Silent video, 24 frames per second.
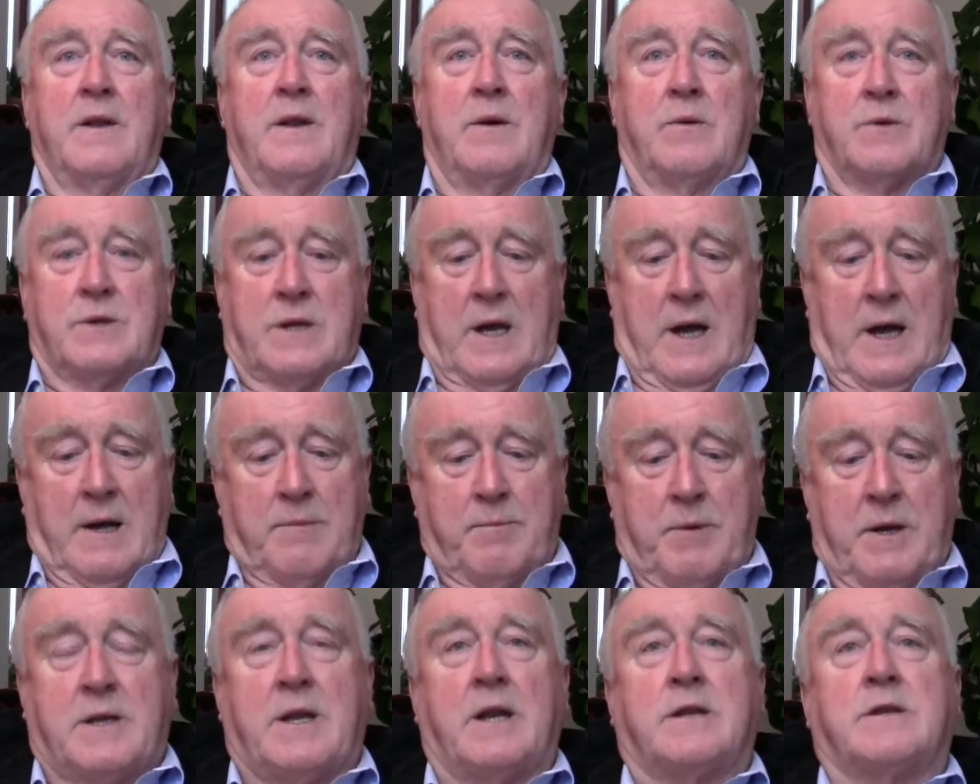there was a
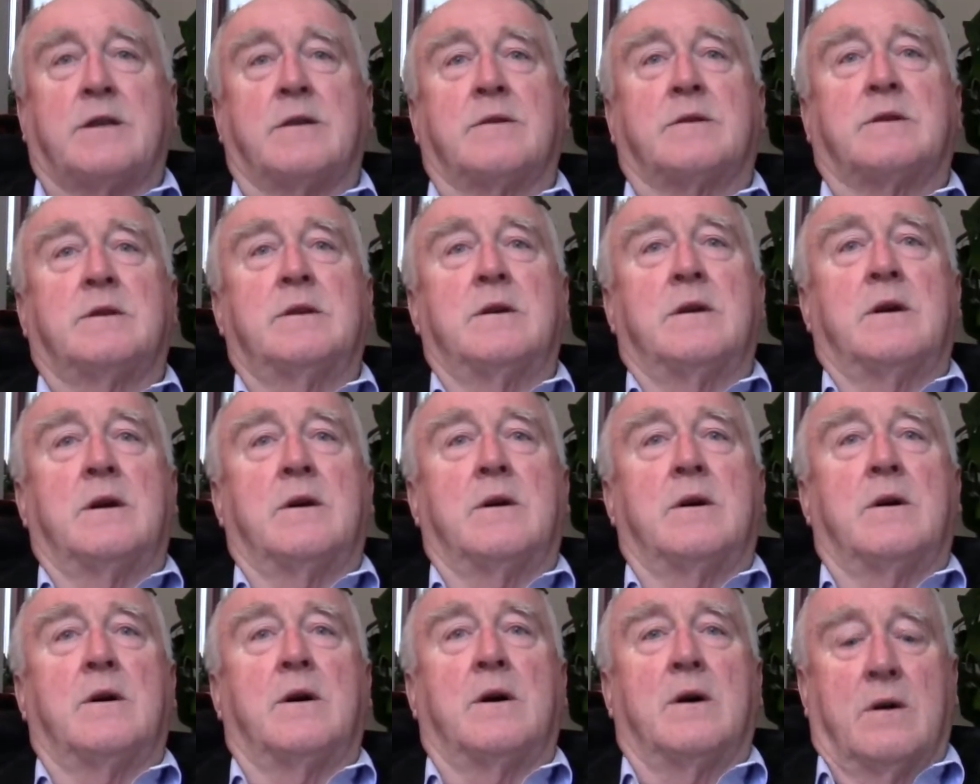habit that
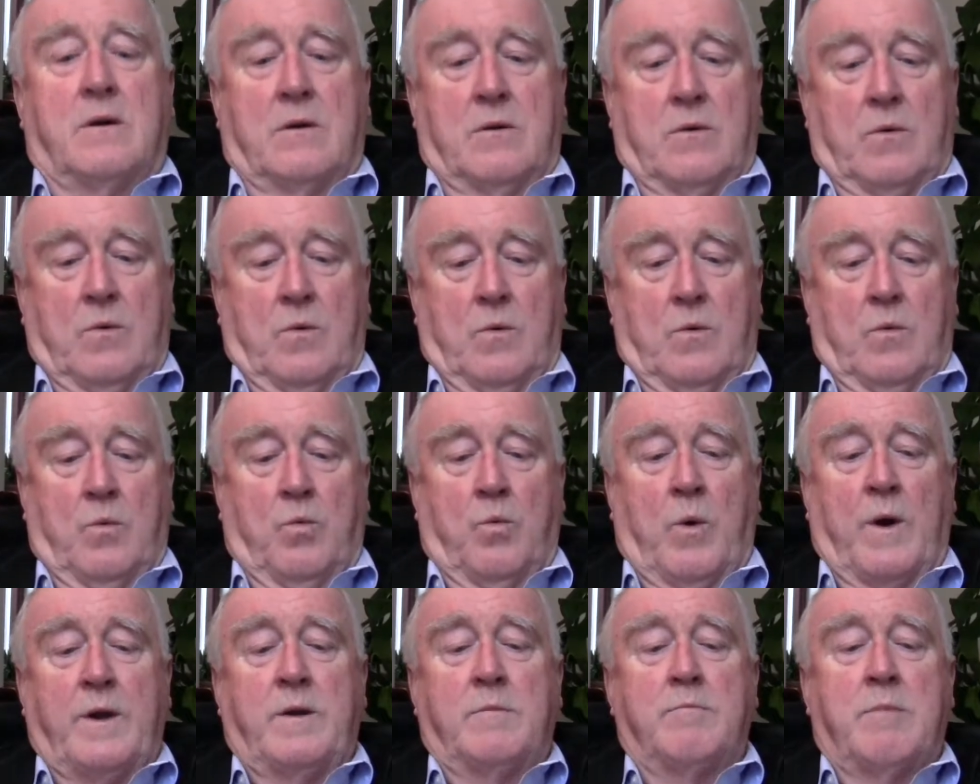
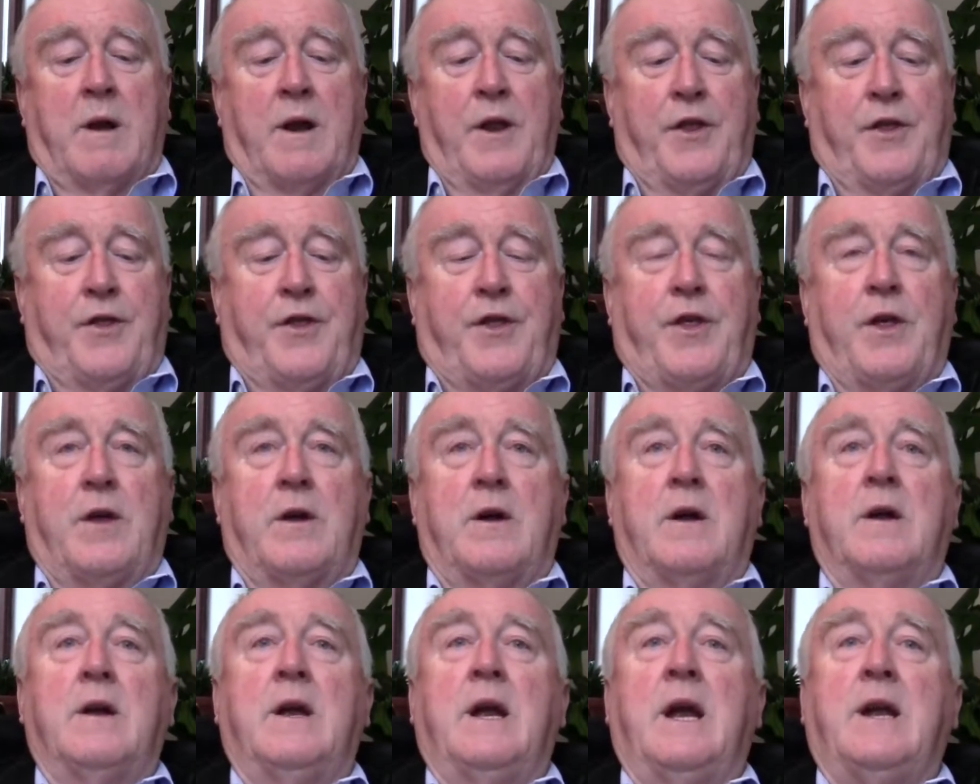one month
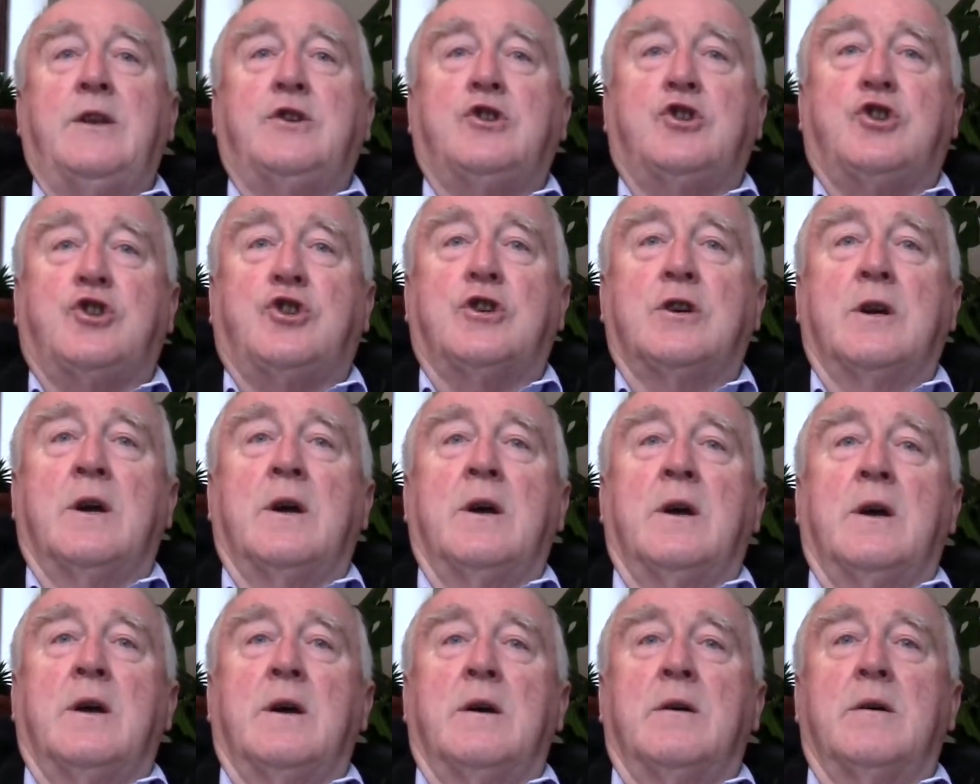each
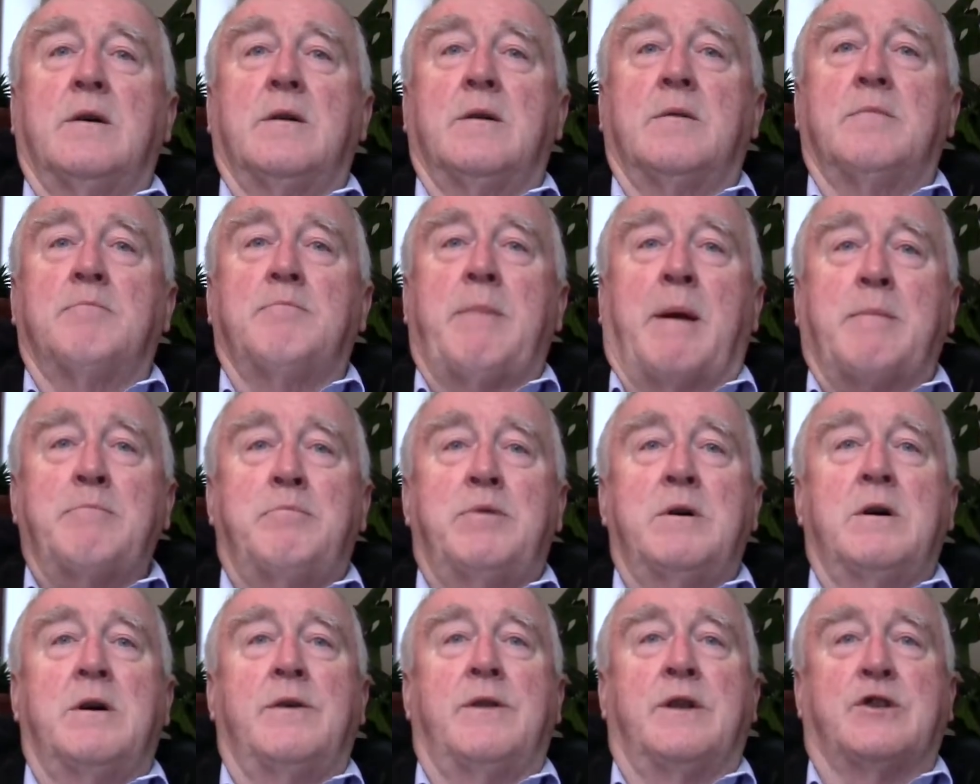
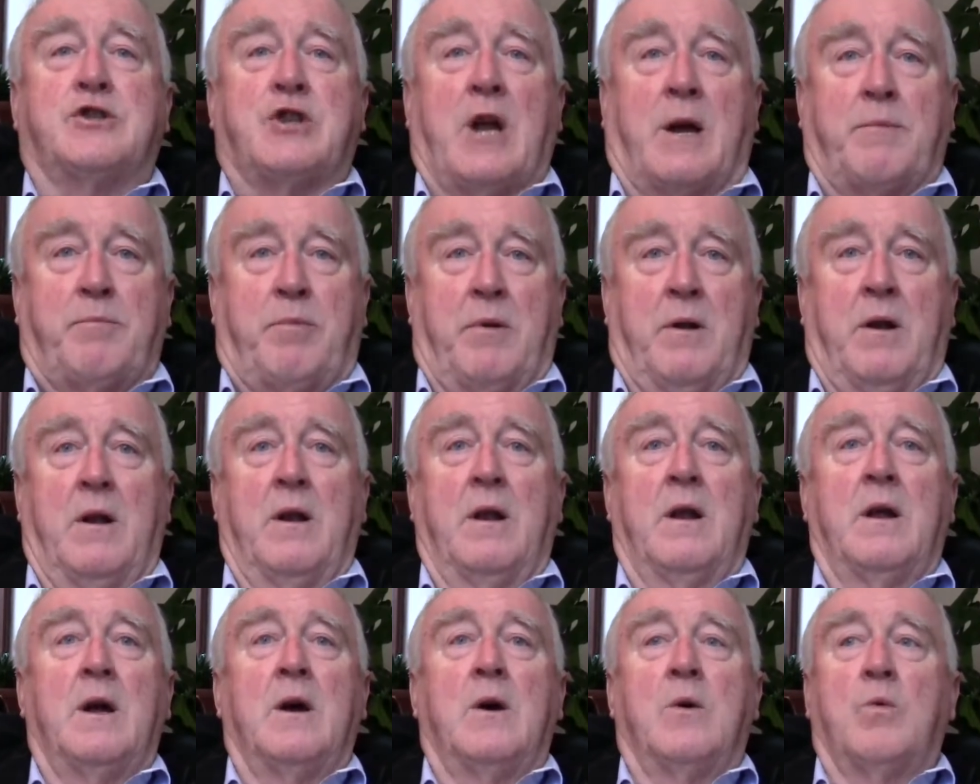member of the
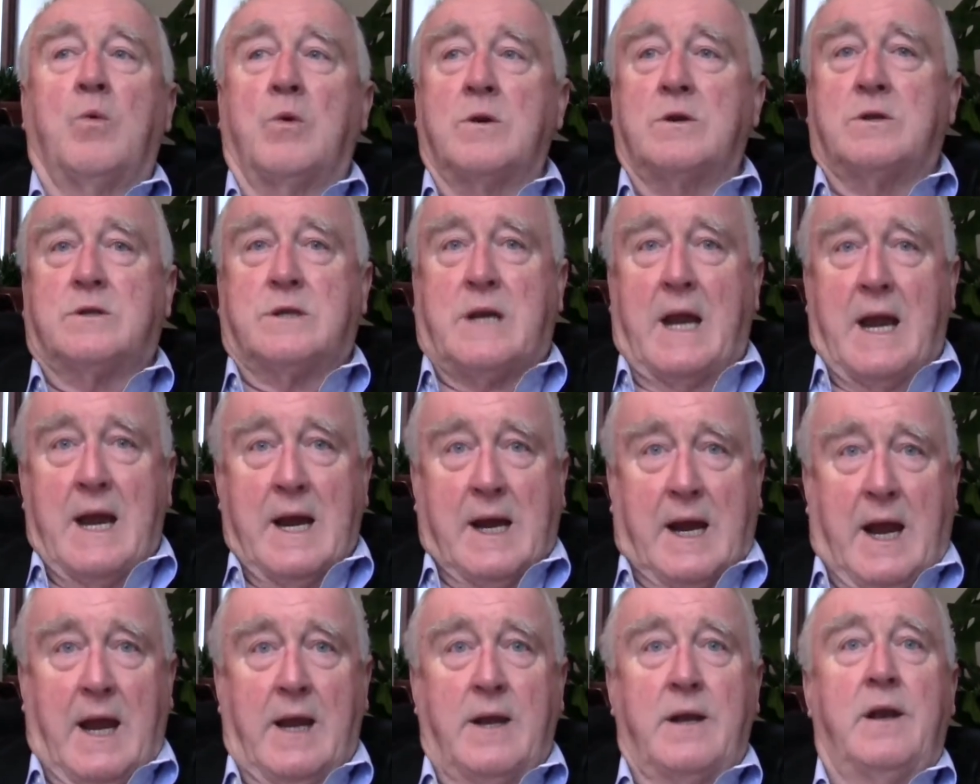chapel would
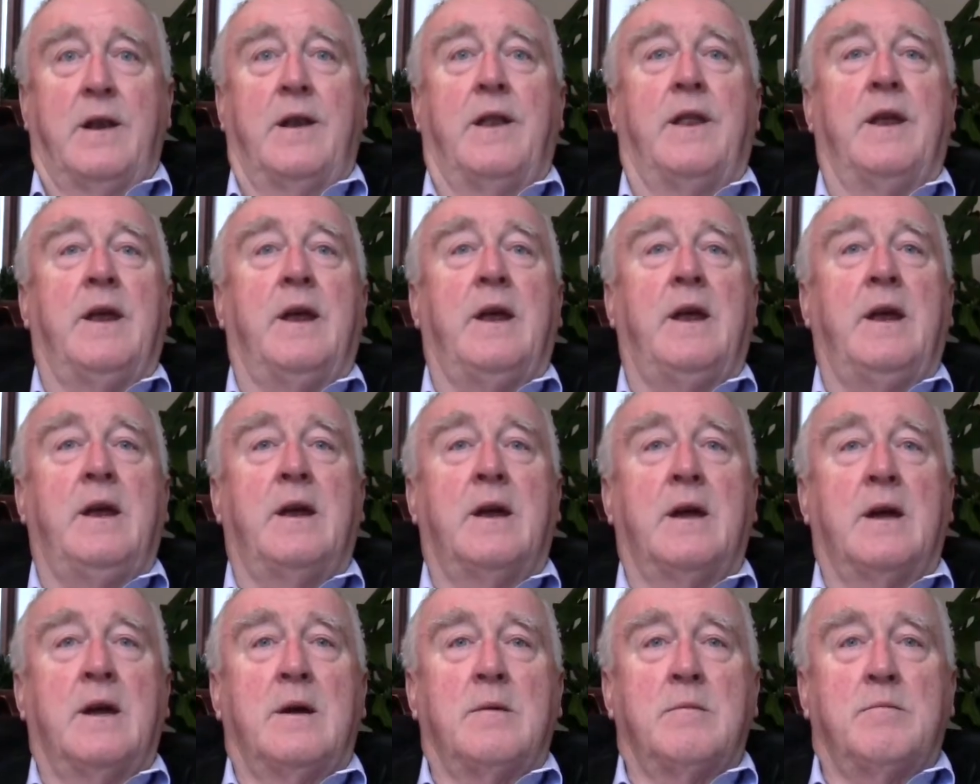take in
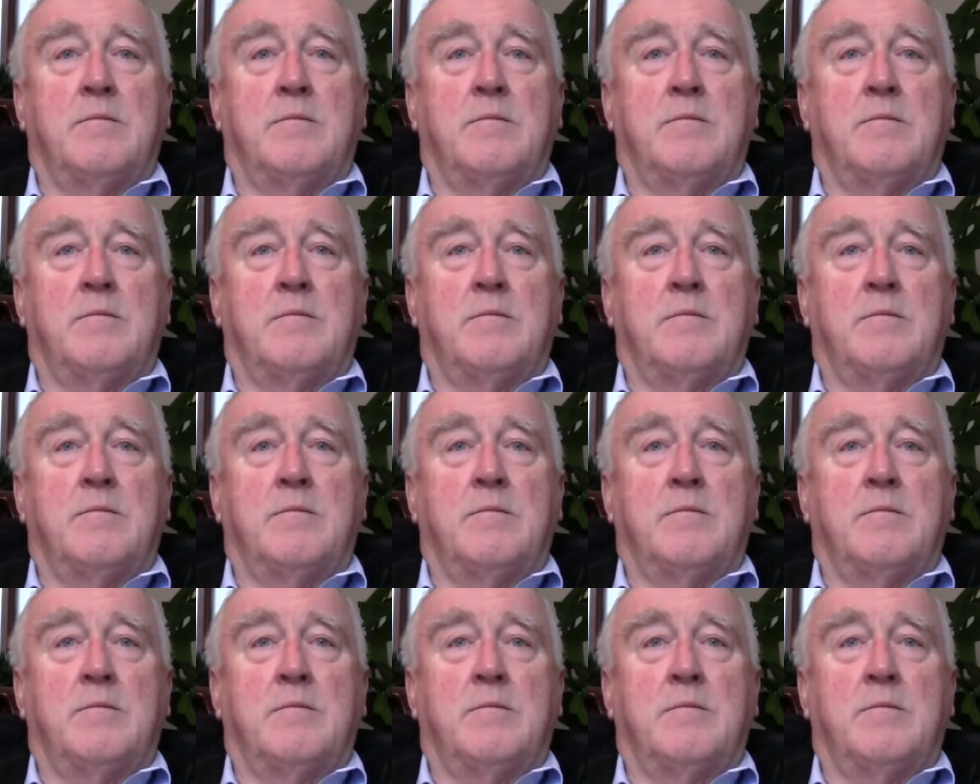the